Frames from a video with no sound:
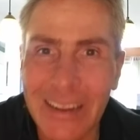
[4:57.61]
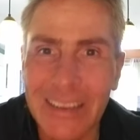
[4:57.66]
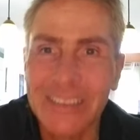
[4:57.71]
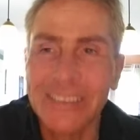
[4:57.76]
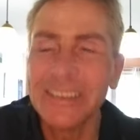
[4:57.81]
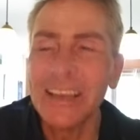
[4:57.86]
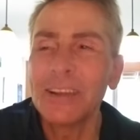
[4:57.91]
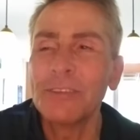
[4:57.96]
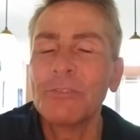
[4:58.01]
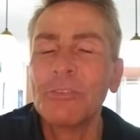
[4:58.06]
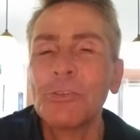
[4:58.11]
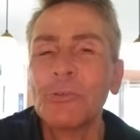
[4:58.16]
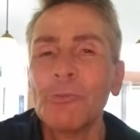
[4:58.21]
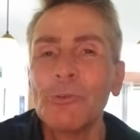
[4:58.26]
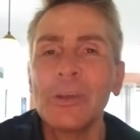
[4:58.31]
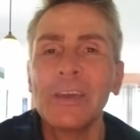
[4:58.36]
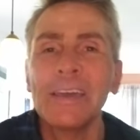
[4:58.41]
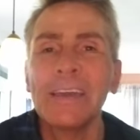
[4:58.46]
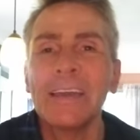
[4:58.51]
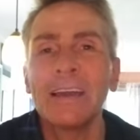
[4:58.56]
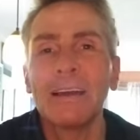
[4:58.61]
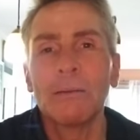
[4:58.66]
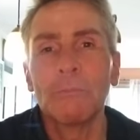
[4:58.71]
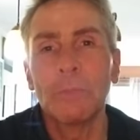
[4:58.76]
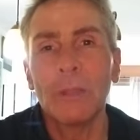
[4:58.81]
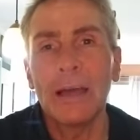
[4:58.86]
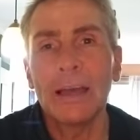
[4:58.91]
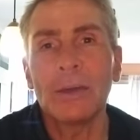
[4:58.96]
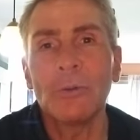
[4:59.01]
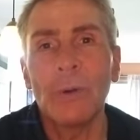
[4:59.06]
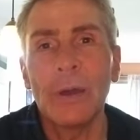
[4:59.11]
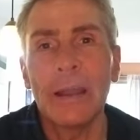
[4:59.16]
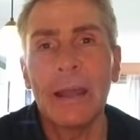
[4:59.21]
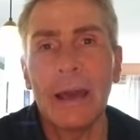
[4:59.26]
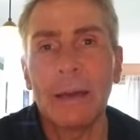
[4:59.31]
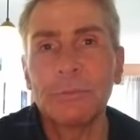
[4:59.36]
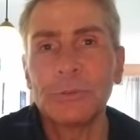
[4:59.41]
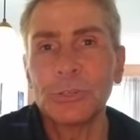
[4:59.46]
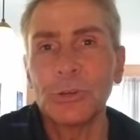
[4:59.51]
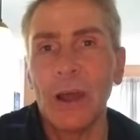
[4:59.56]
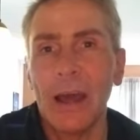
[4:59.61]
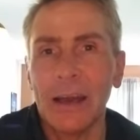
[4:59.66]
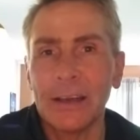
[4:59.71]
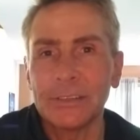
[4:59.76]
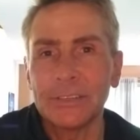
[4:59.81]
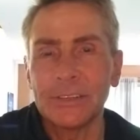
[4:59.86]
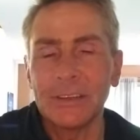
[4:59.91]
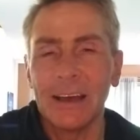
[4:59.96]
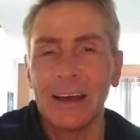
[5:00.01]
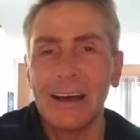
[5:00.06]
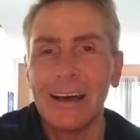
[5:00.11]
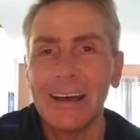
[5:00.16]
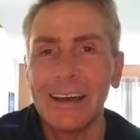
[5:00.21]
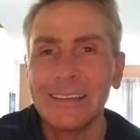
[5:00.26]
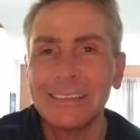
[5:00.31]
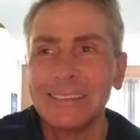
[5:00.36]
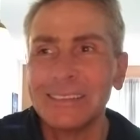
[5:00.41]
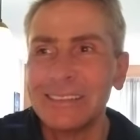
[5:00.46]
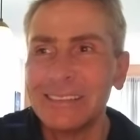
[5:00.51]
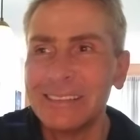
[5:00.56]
a set of three black and white abstracts. I